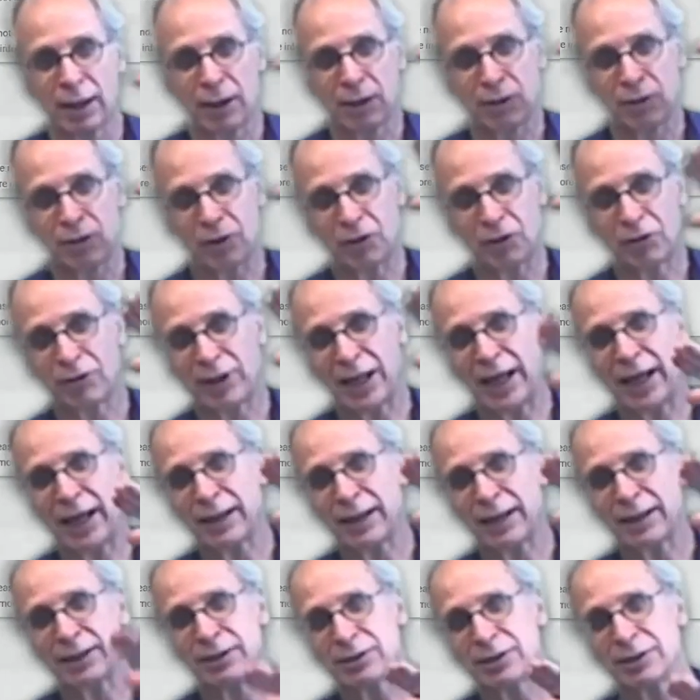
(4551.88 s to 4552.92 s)
the stack
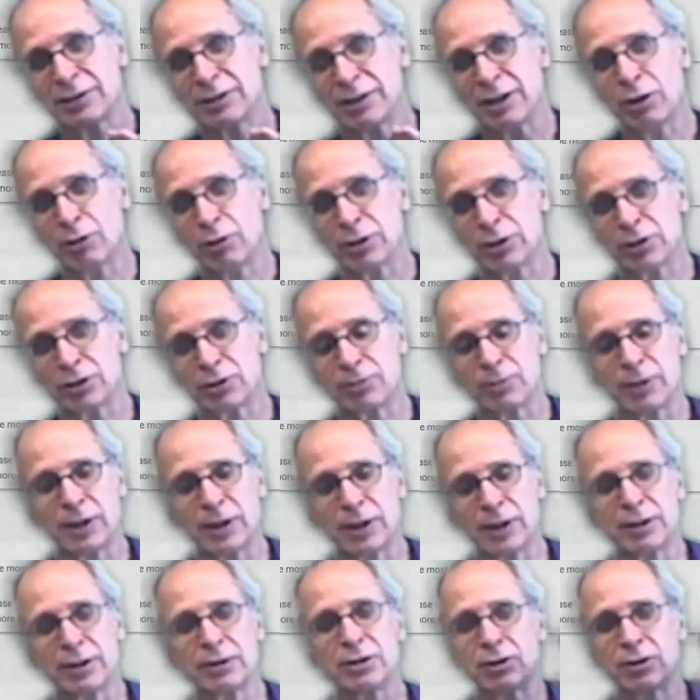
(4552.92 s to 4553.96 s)
is the slowest
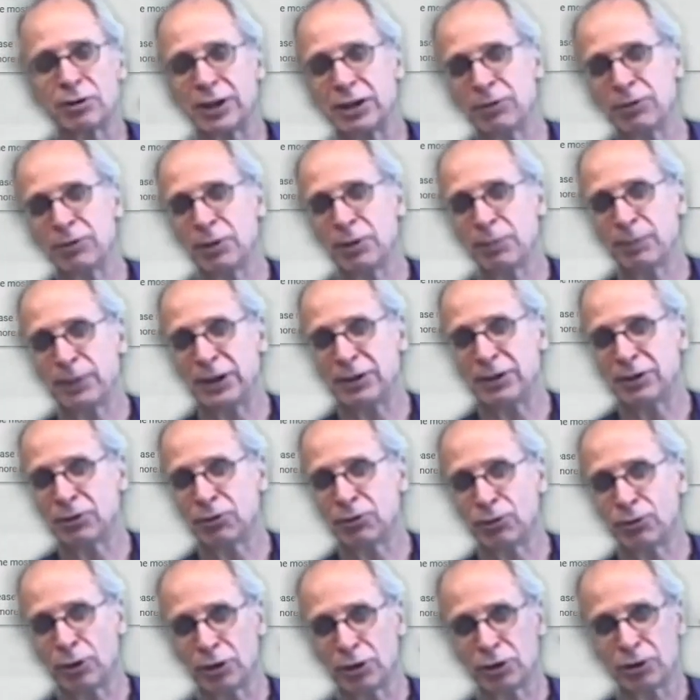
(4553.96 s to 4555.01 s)
one, so that will be the
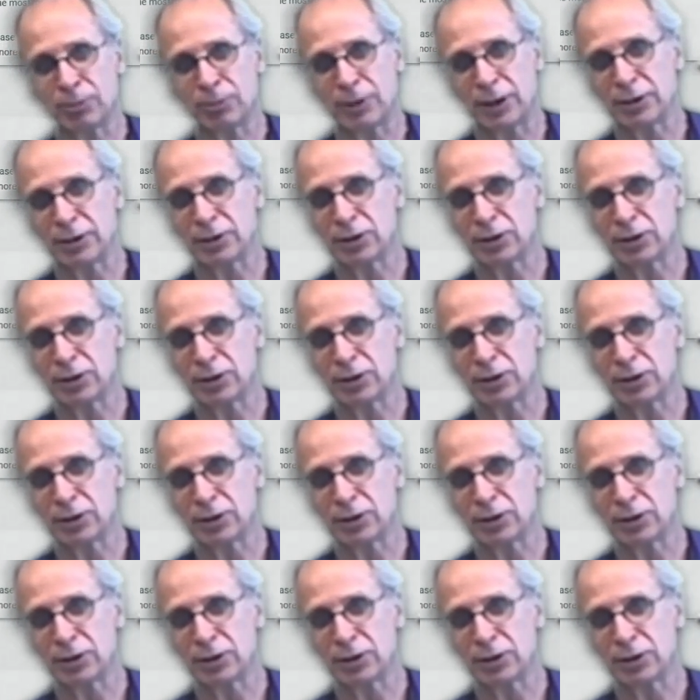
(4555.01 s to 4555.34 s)
first one.